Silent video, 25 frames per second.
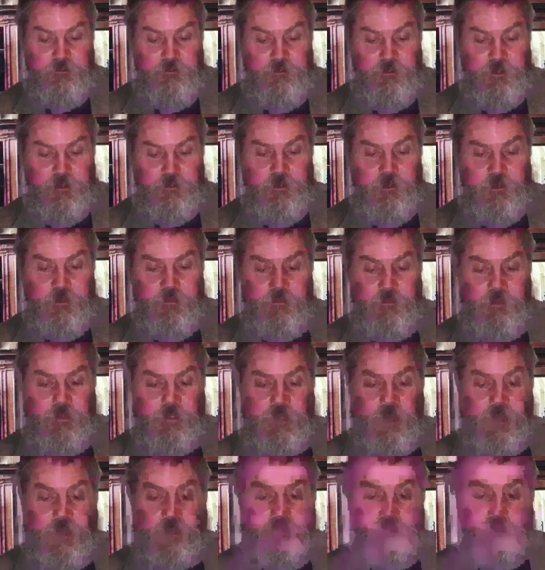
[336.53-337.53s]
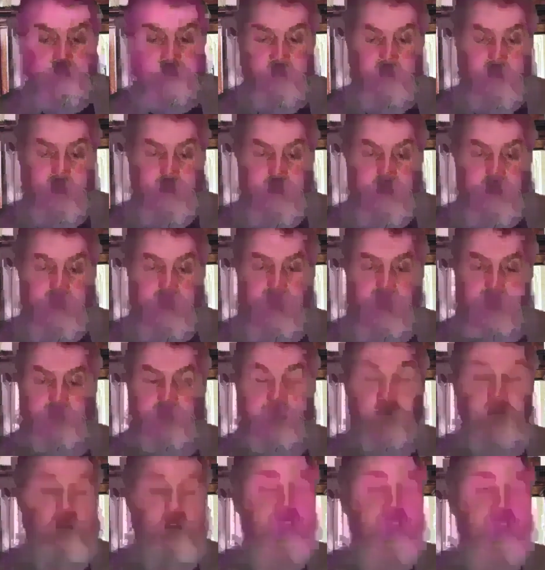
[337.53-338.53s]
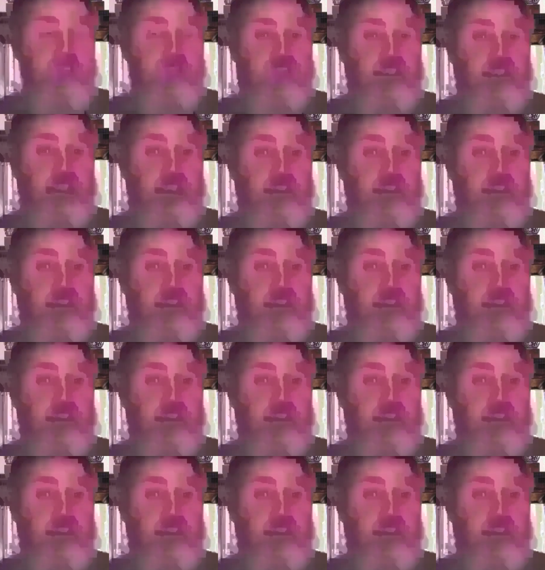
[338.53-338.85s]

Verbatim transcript: chapter 34, verse 10